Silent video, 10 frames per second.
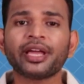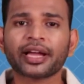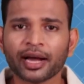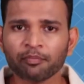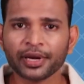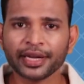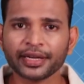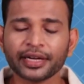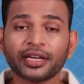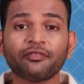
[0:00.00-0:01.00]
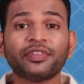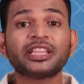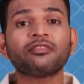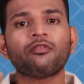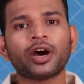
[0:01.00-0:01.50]
completed
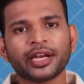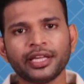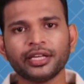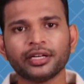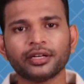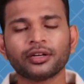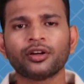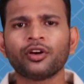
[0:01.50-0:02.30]
within 1 year